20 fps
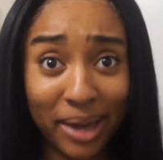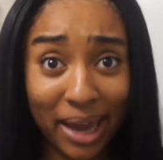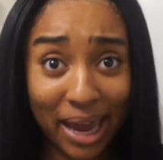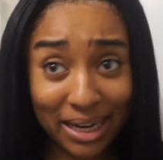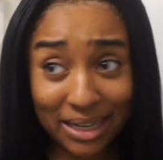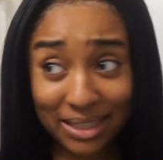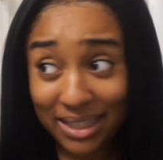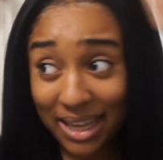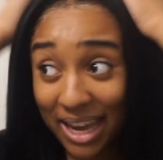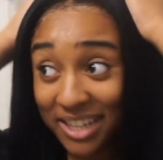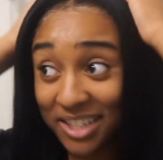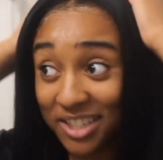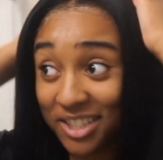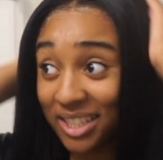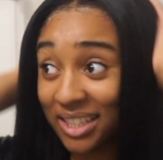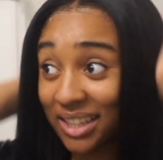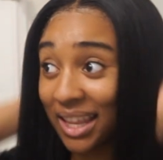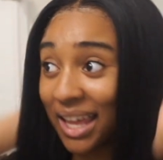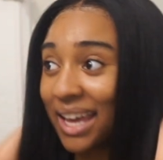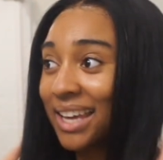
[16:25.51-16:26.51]
And it's
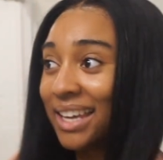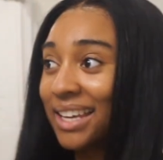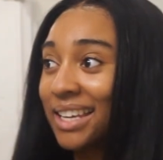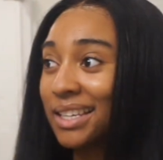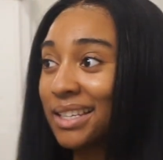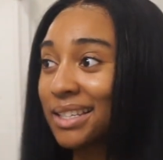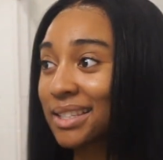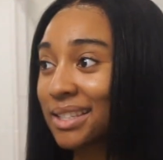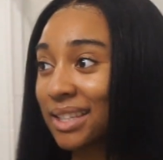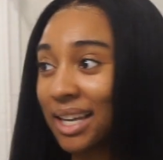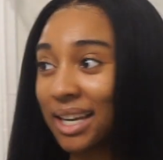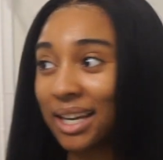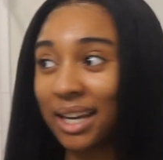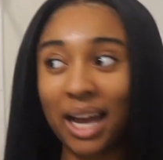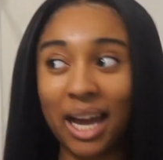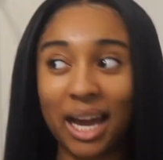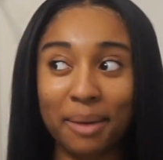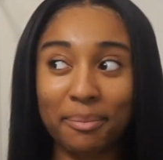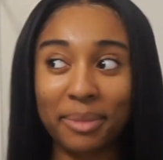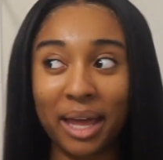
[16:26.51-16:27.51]
HD lace. Like,
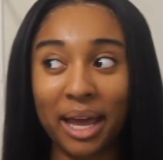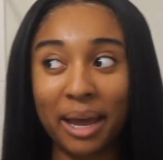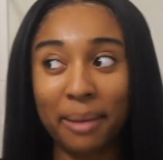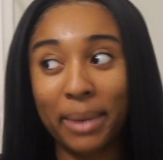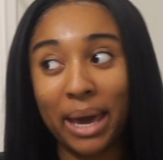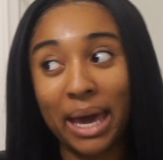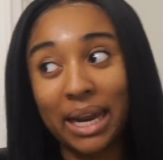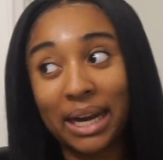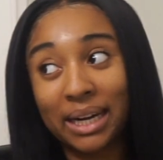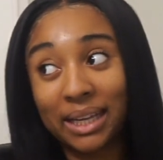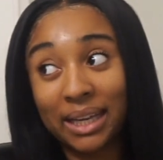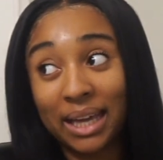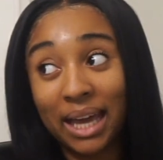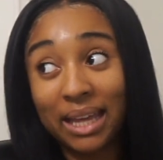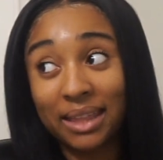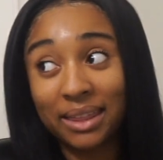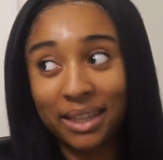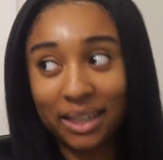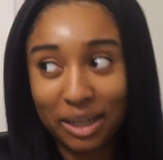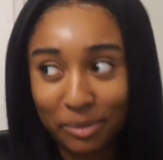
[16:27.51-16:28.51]
I'm not mad at it.
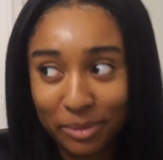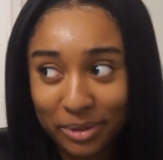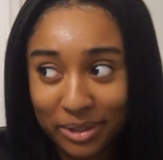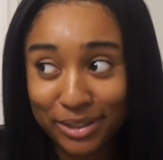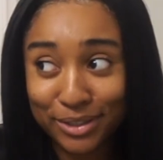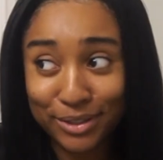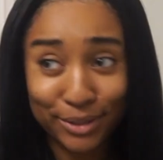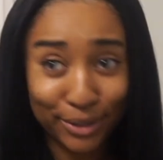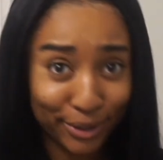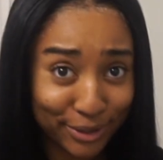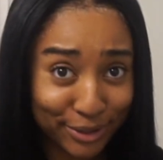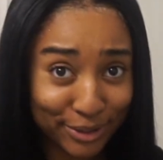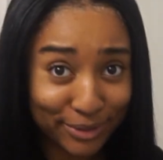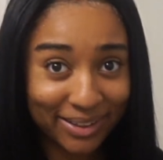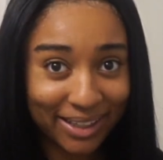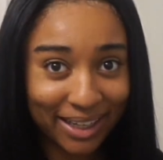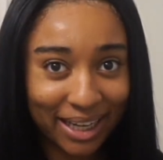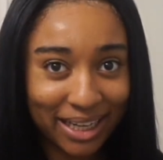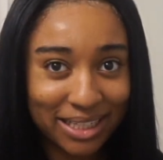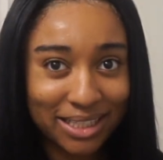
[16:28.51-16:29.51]
I think I want to start
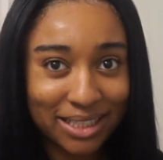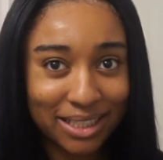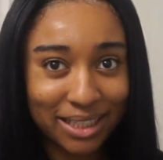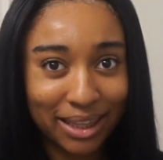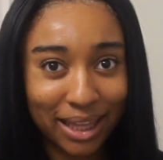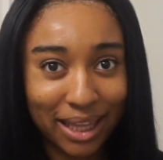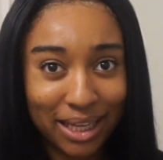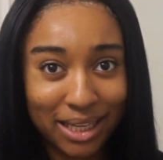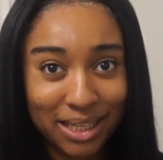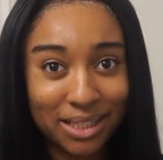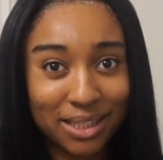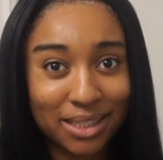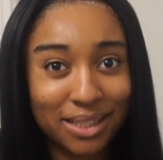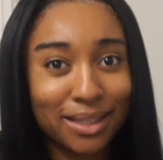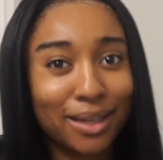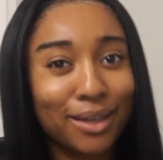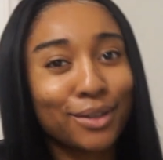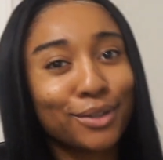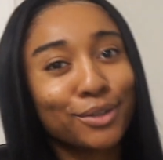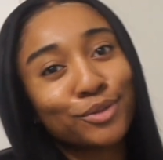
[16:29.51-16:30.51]
doing HD lace,
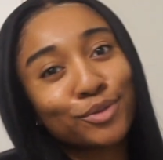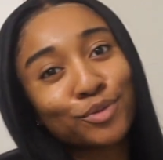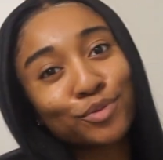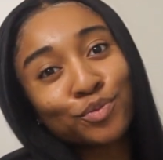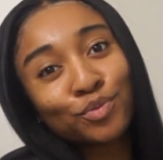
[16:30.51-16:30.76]
so.